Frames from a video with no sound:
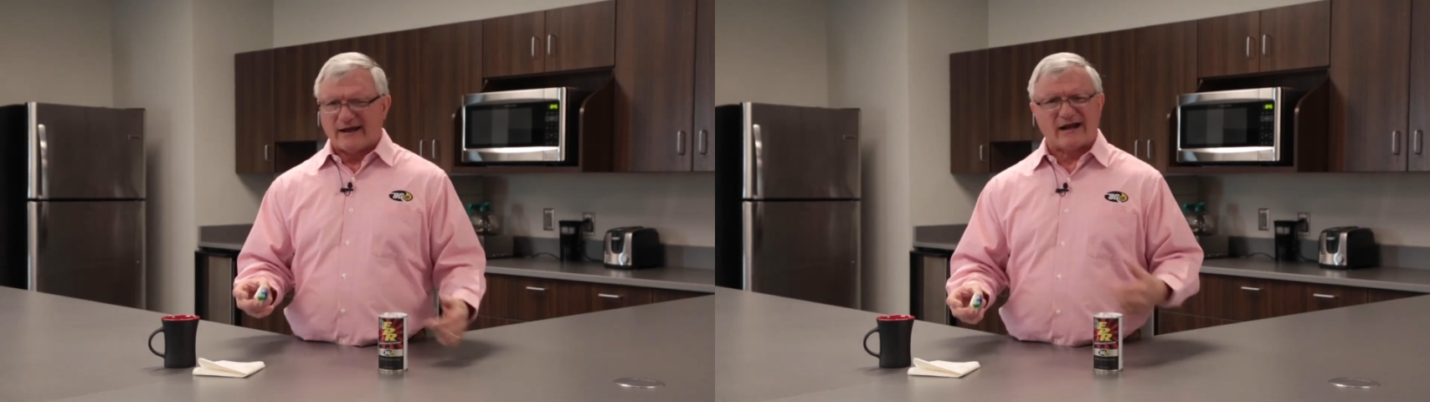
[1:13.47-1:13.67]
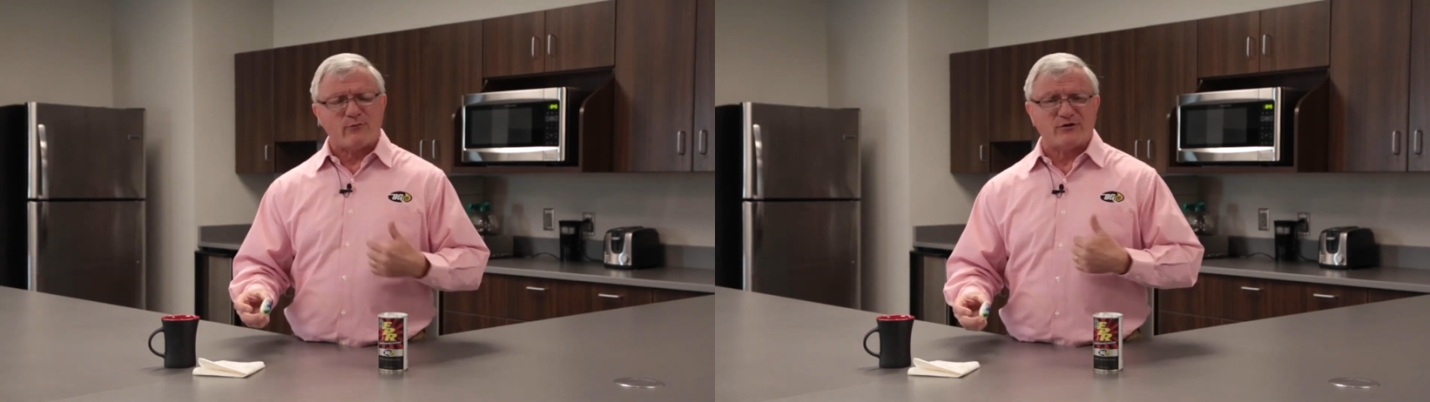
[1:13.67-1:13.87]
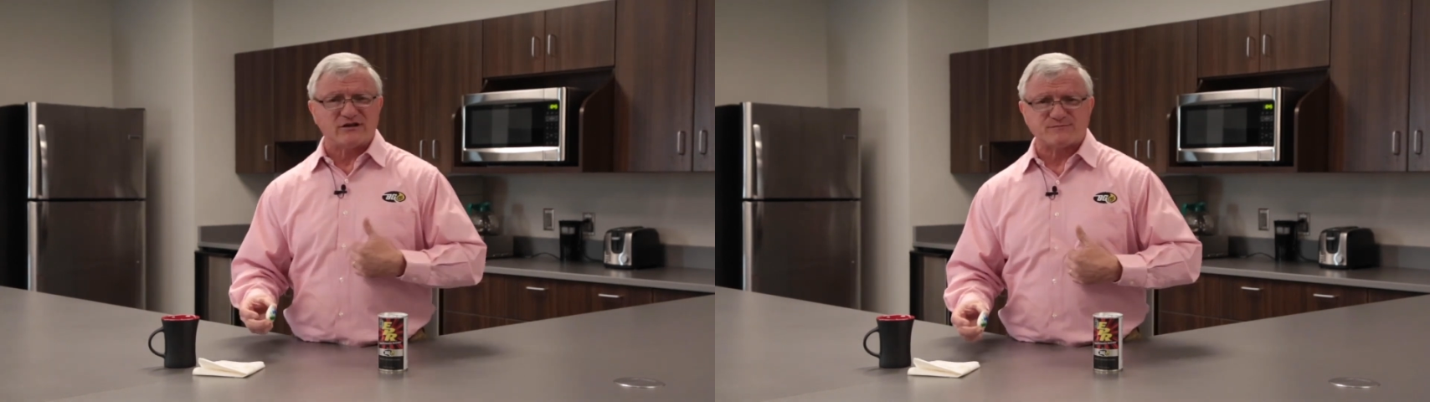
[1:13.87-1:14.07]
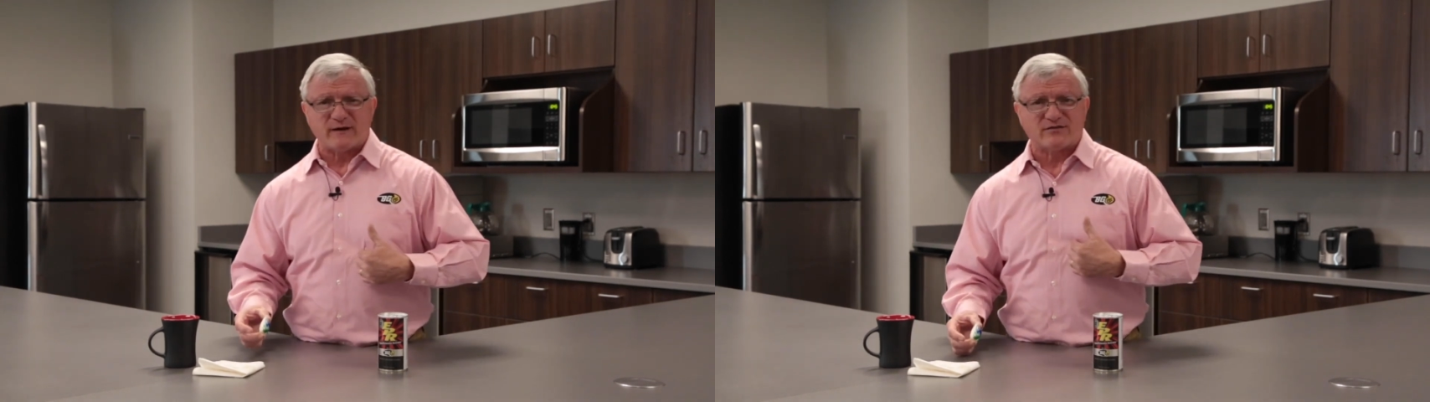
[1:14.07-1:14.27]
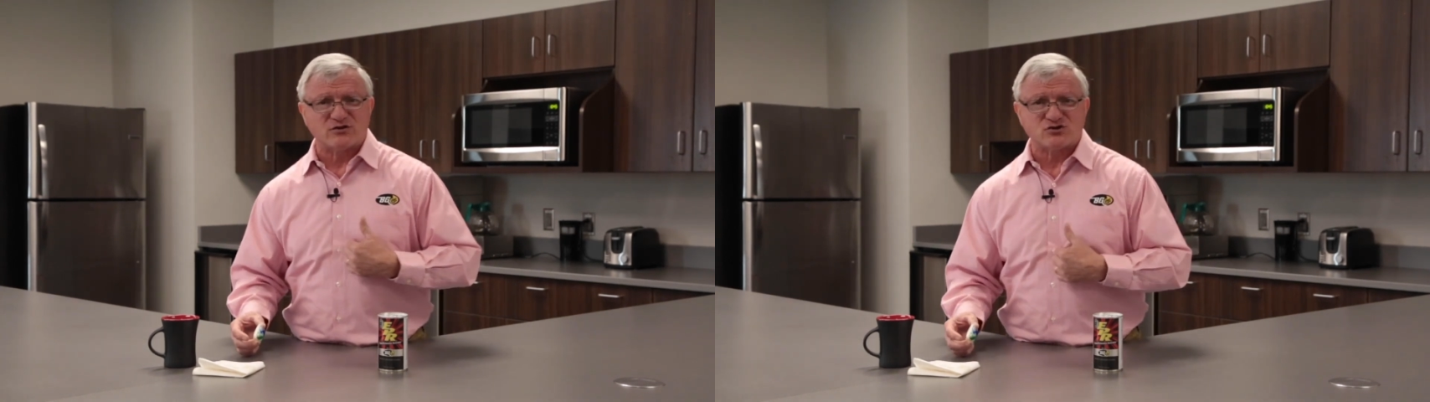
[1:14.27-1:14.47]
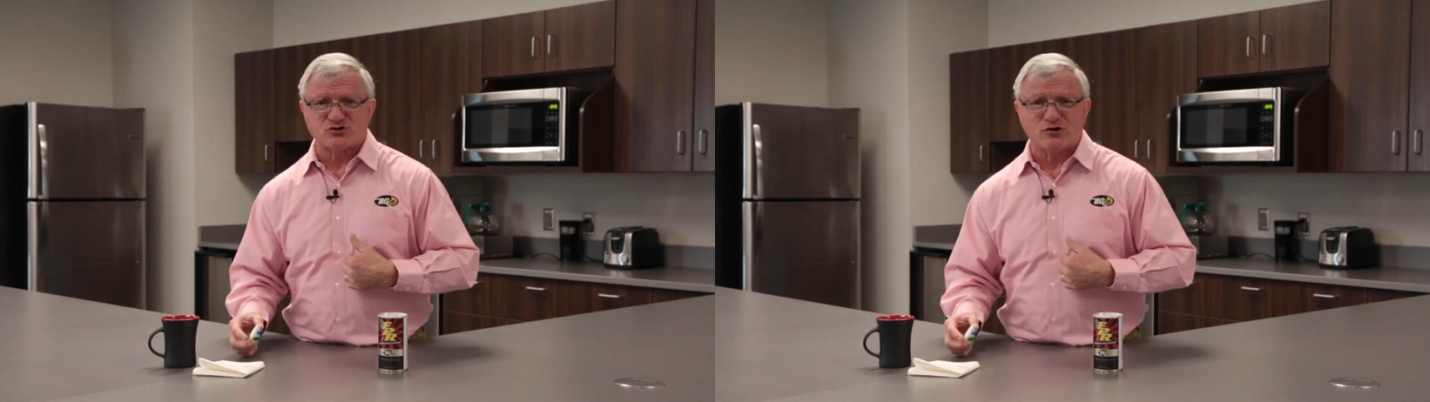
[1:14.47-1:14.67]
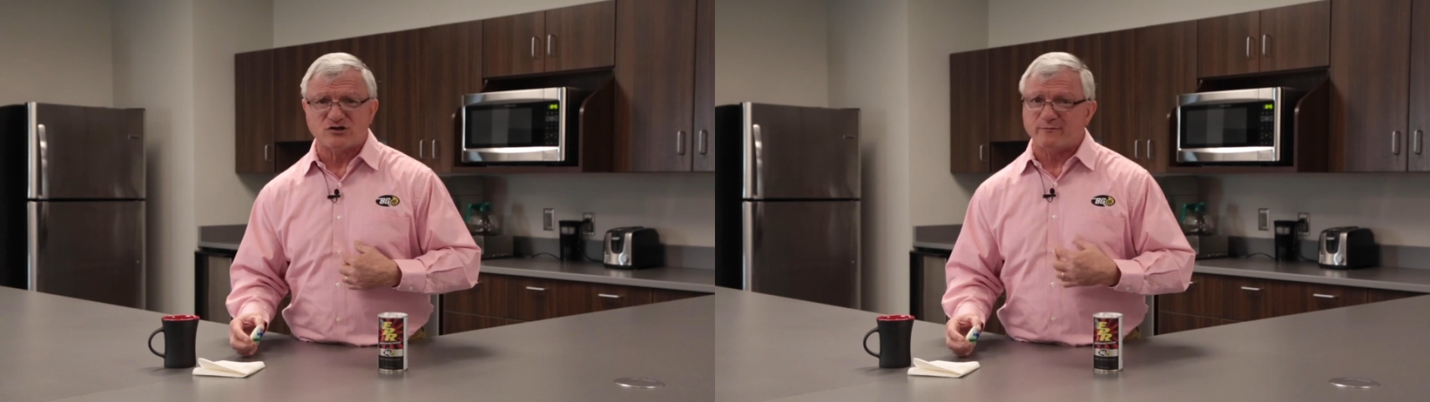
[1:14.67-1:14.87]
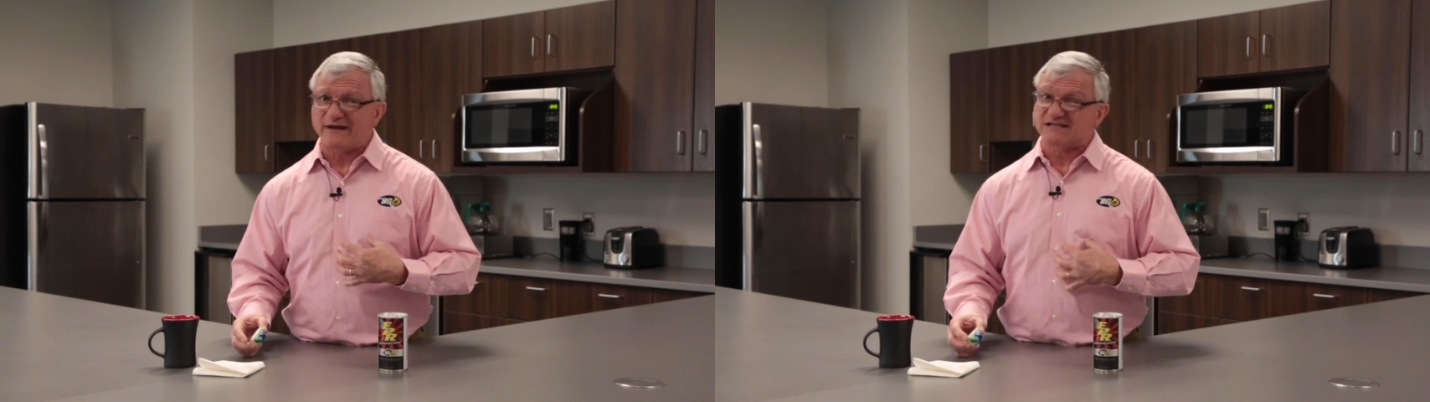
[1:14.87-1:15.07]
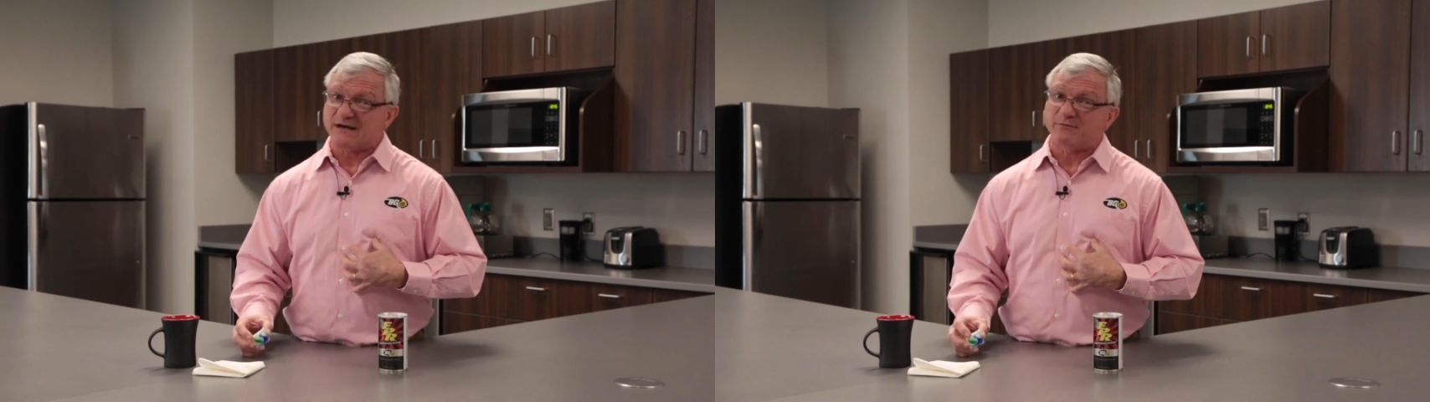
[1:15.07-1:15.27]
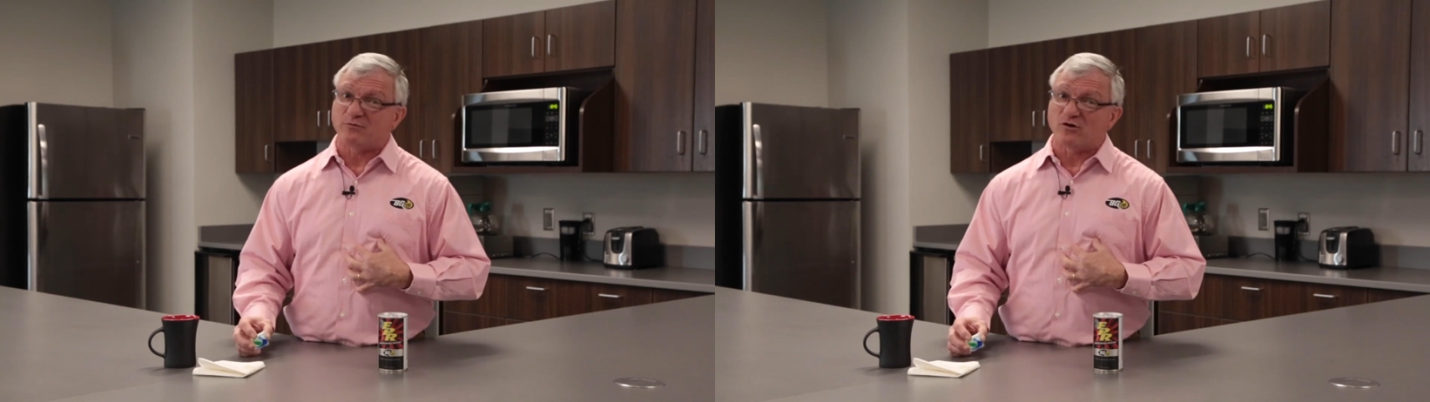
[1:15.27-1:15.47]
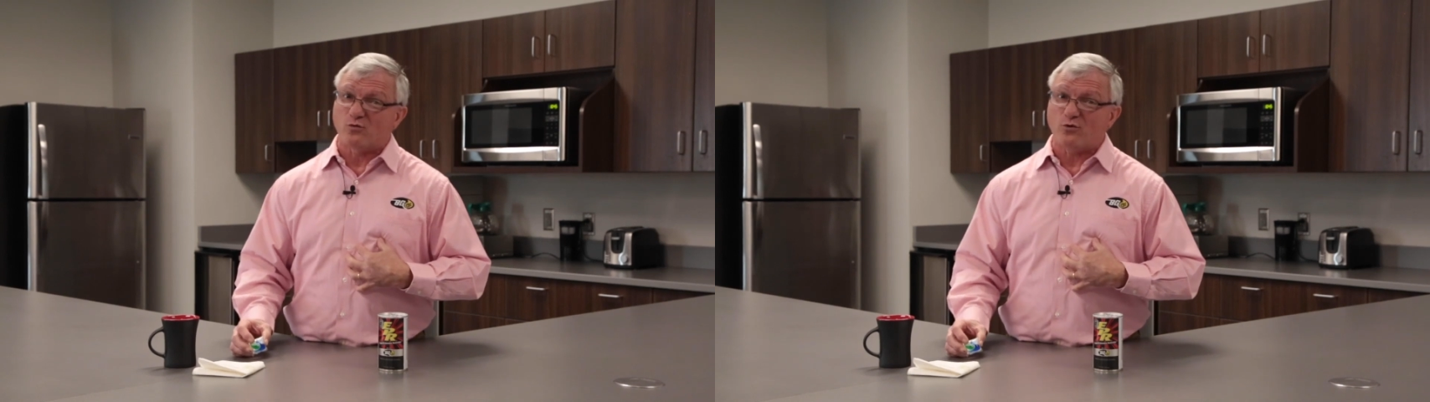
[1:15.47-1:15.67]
and I wouldn't expect this shirt to be acceptable